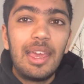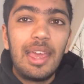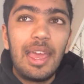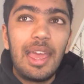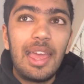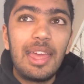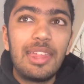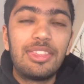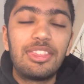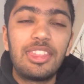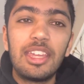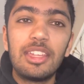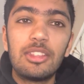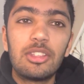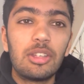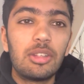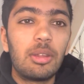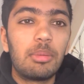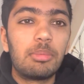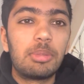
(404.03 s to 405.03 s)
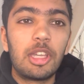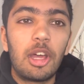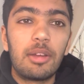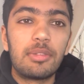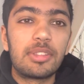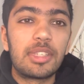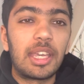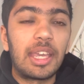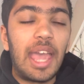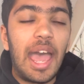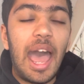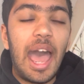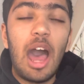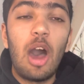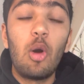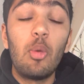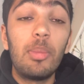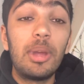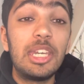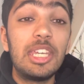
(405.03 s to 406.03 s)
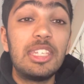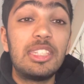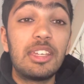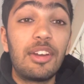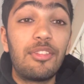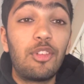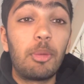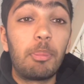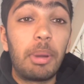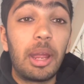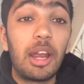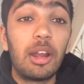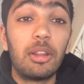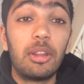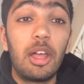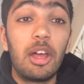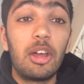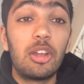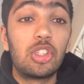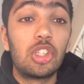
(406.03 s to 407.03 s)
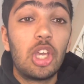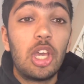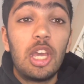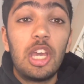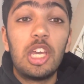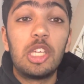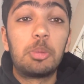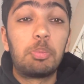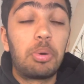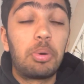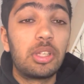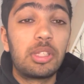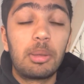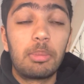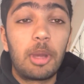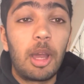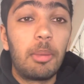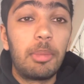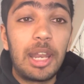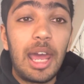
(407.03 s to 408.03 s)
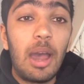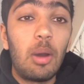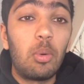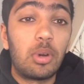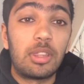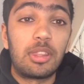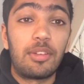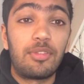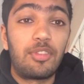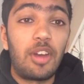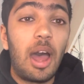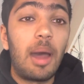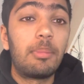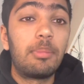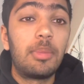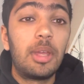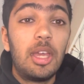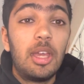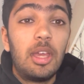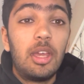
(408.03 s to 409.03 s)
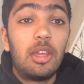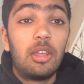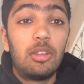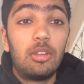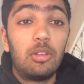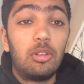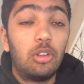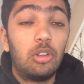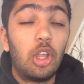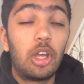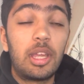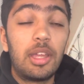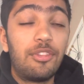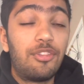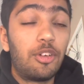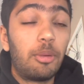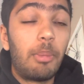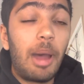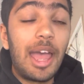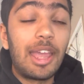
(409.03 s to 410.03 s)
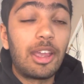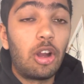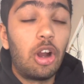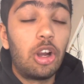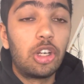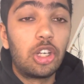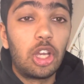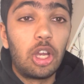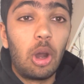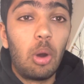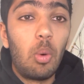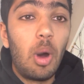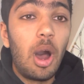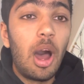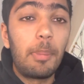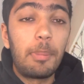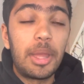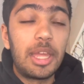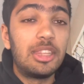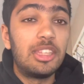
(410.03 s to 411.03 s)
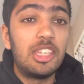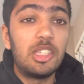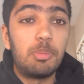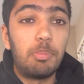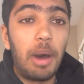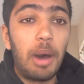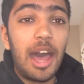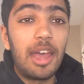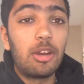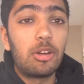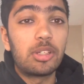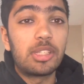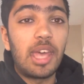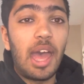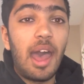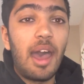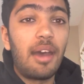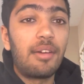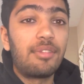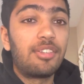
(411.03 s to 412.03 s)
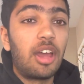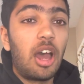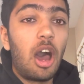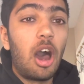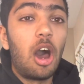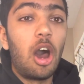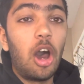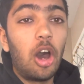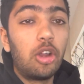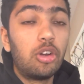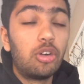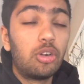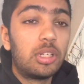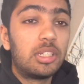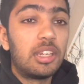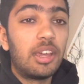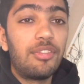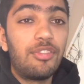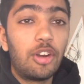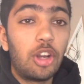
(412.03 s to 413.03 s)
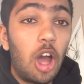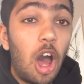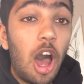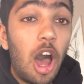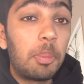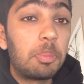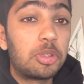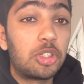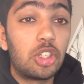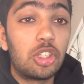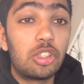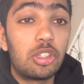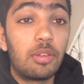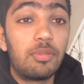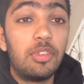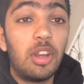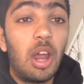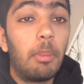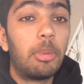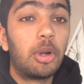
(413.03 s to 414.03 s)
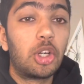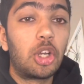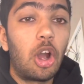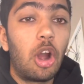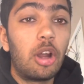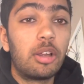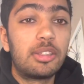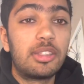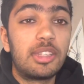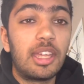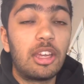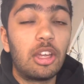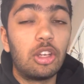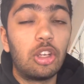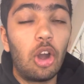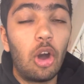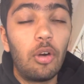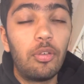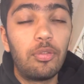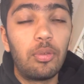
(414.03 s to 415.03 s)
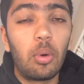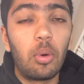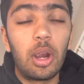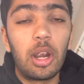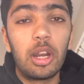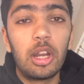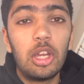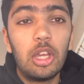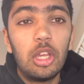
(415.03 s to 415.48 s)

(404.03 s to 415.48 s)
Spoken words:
and think to themselves, like, how many different parallels is Prism coming out with? If I'm looking for my card to go up and these buyers have 100 different options of numbered cards they could go for,